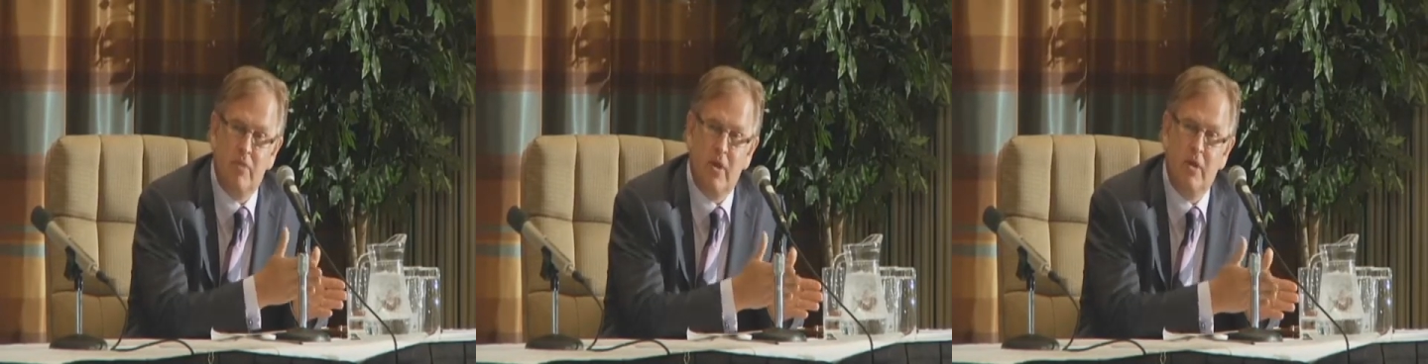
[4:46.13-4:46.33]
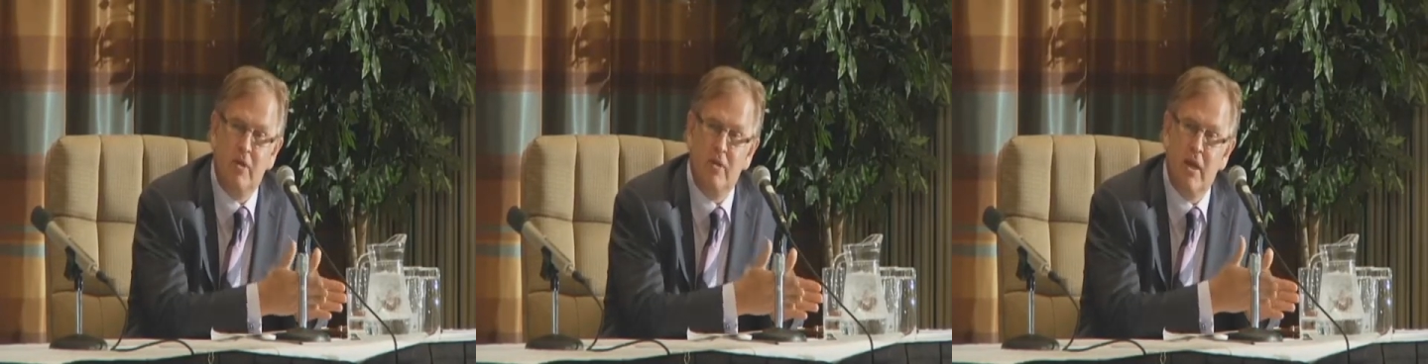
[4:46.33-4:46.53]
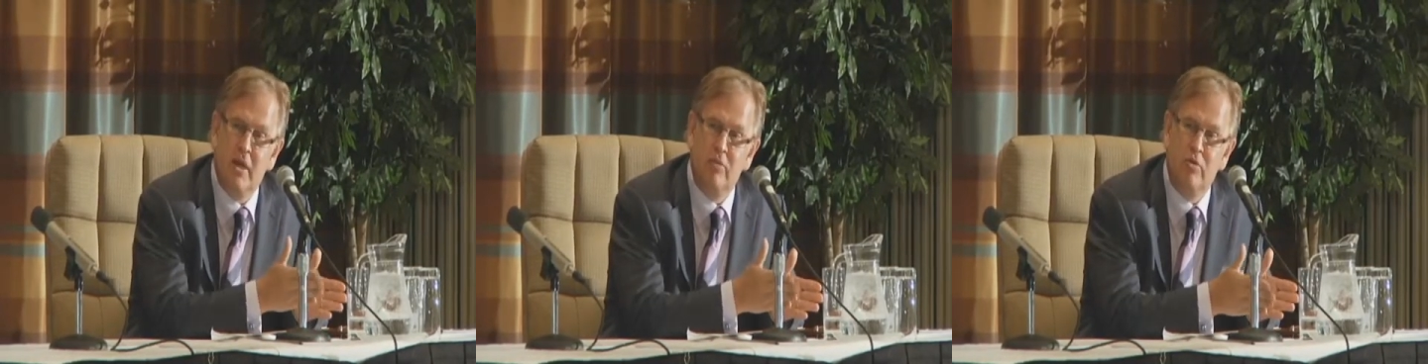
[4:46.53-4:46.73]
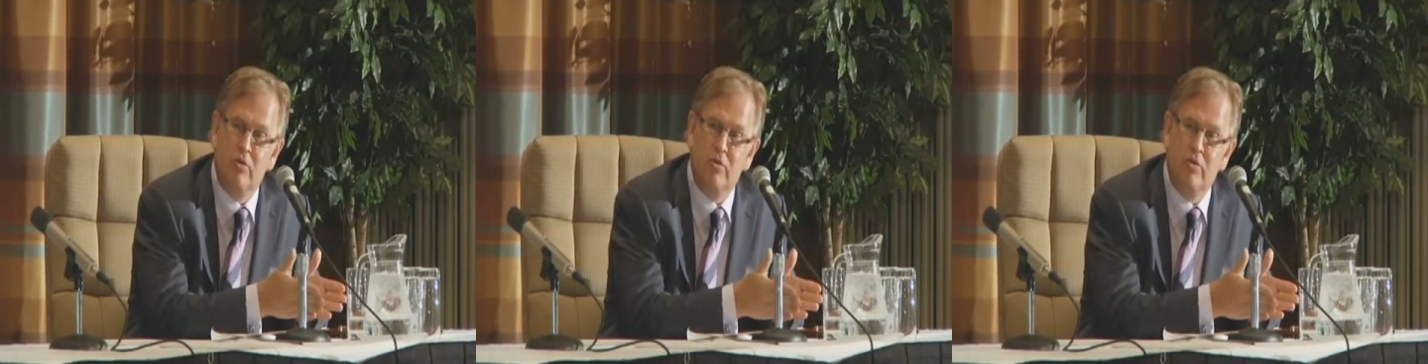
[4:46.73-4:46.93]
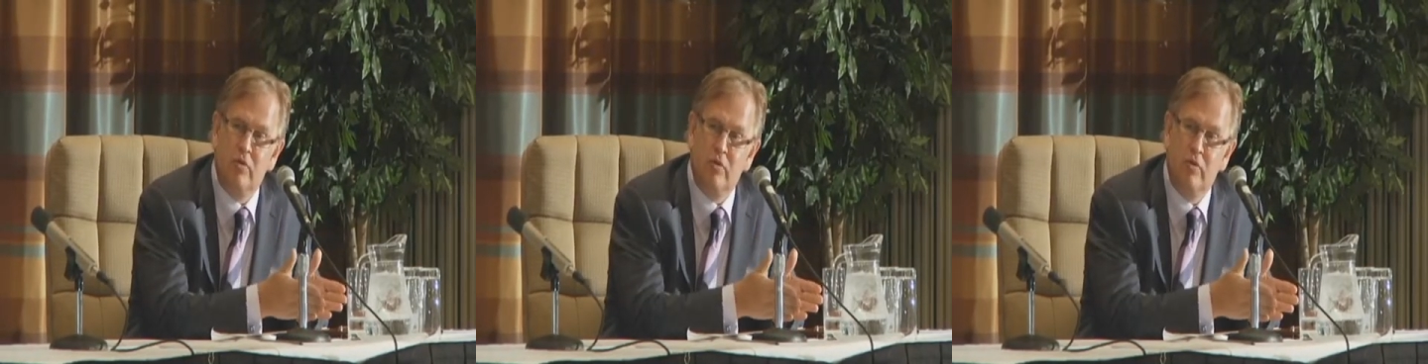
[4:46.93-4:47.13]
by the time
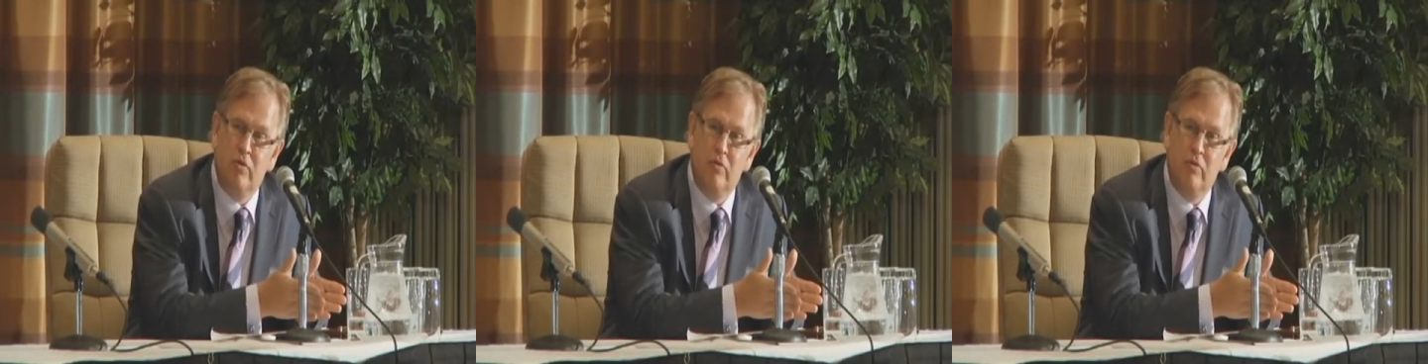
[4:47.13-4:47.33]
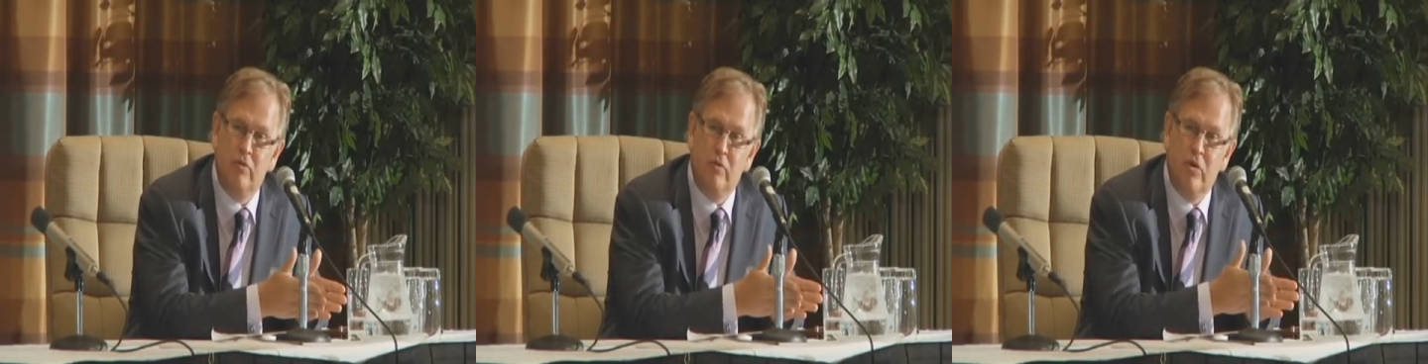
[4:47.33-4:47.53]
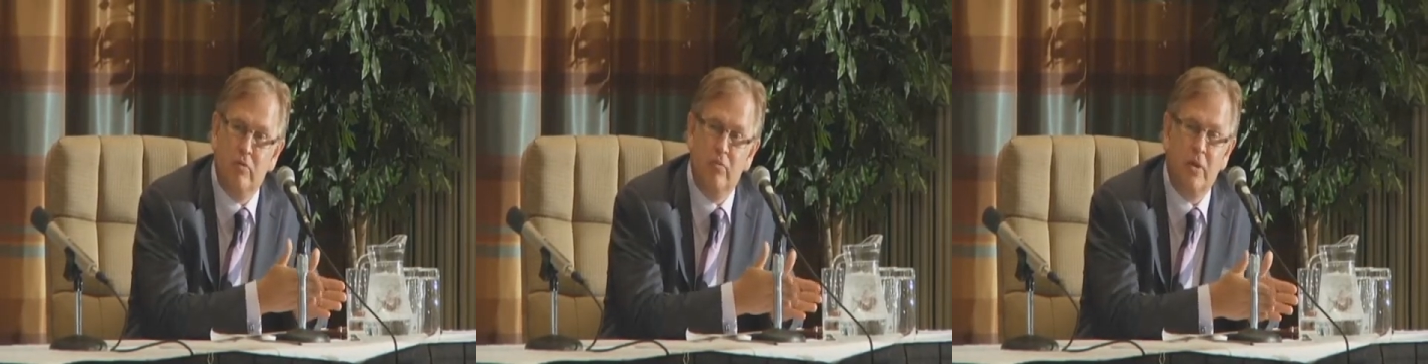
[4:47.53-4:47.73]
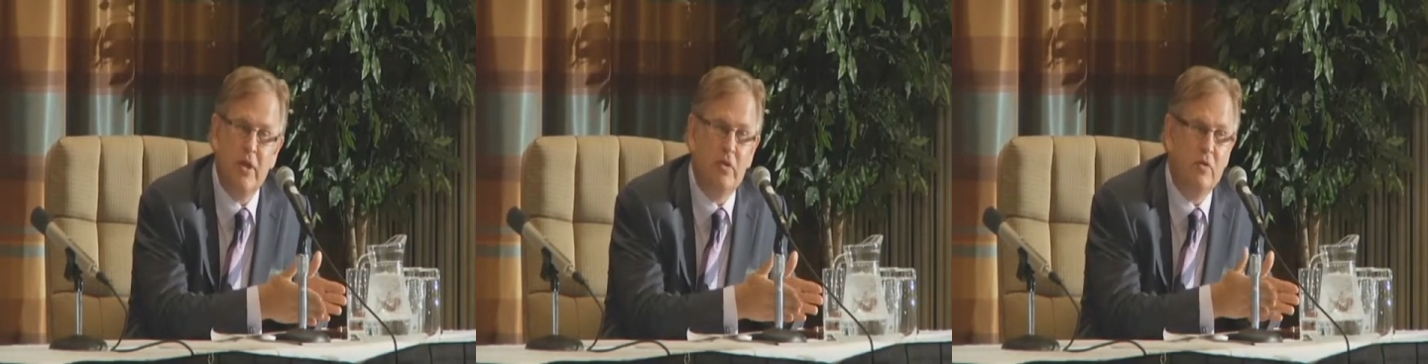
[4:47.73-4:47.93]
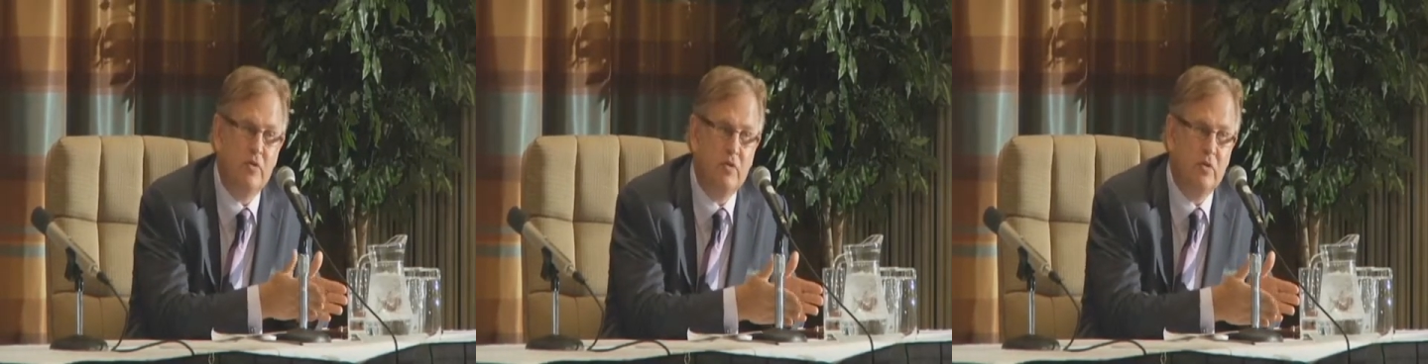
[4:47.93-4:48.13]
you
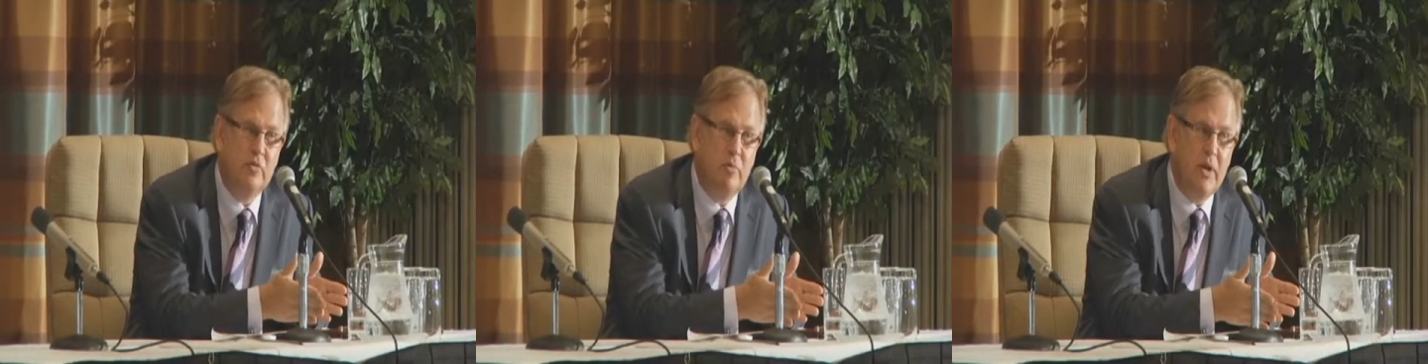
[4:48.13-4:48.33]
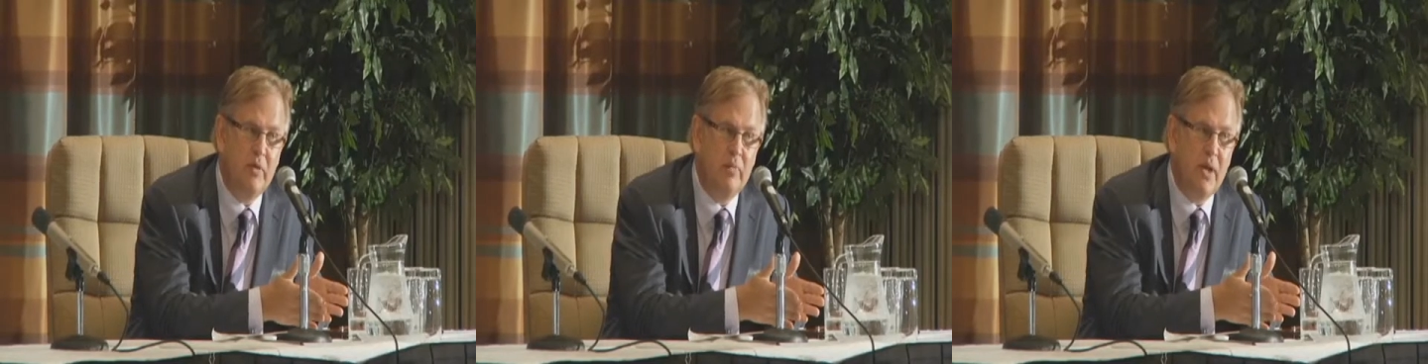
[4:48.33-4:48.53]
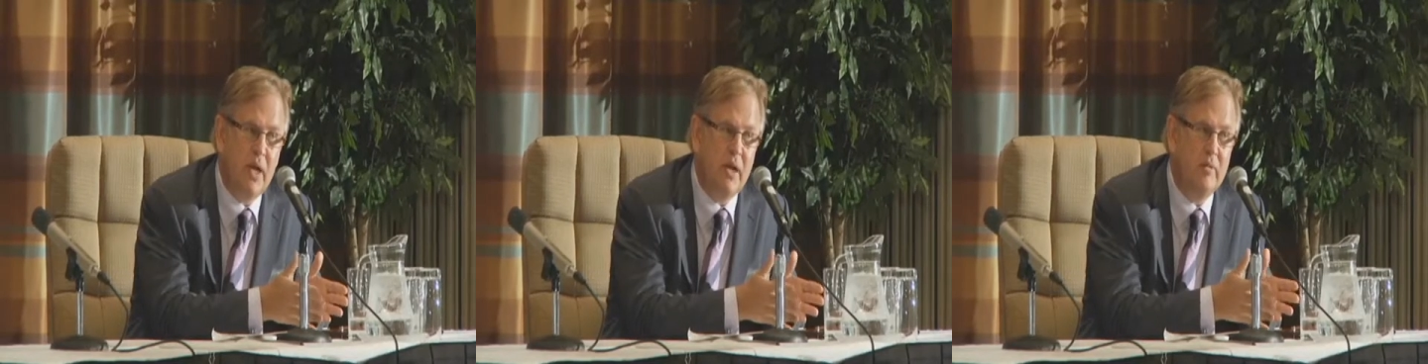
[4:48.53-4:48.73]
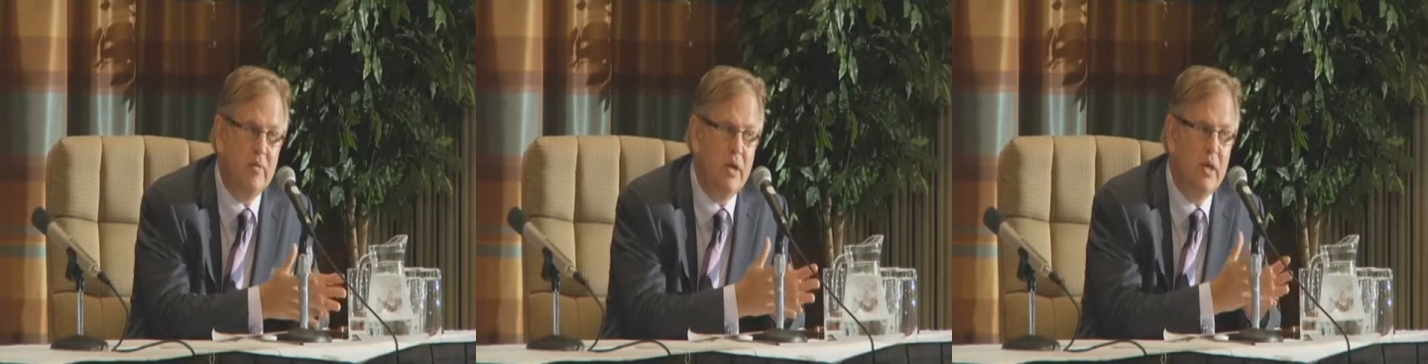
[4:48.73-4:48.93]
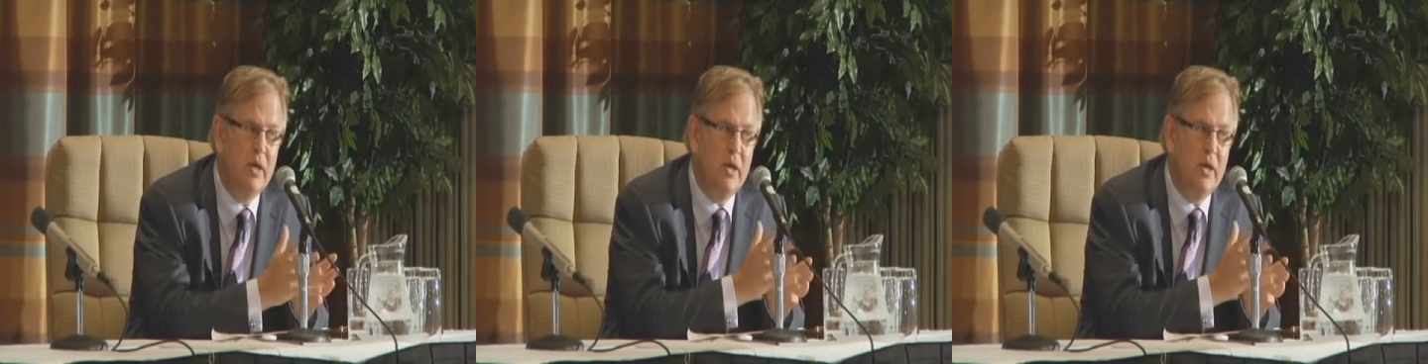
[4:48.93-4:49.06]
complete your Series B round,